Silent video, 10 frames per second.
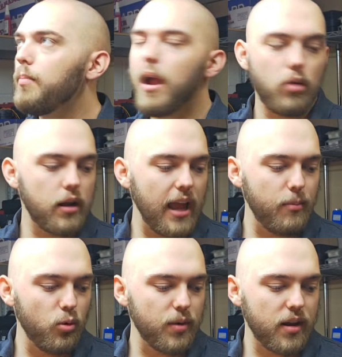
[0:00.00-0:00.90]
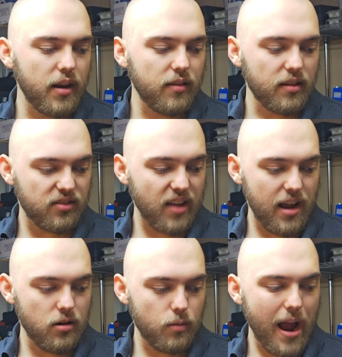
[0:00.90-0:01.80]
power cable, but it is a
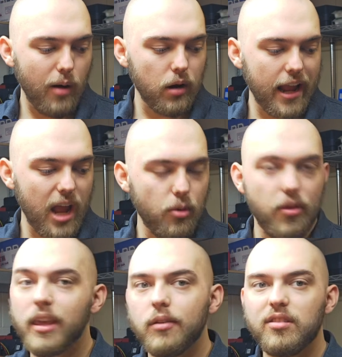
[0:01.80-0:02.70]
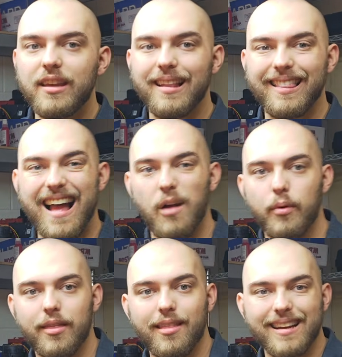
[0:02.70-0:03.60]
standard power cable that you see a lot
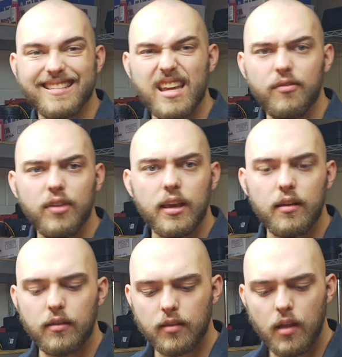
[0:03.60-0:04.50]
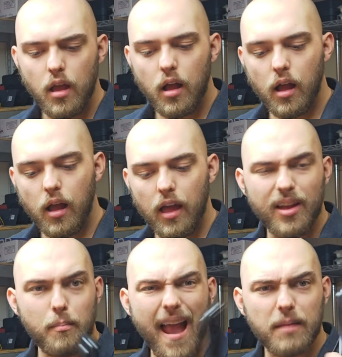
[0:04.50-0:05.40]
with like TVs. I
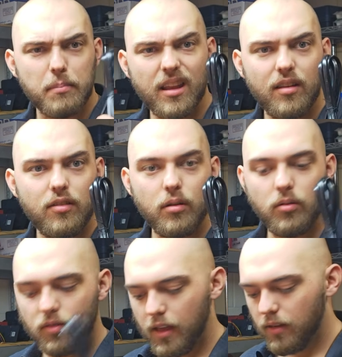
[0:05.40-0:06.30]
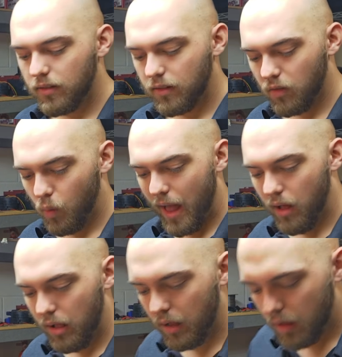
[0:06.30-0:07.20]
think Mac Minis use this as
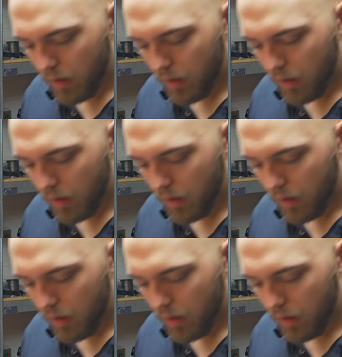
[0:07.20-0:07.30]
well.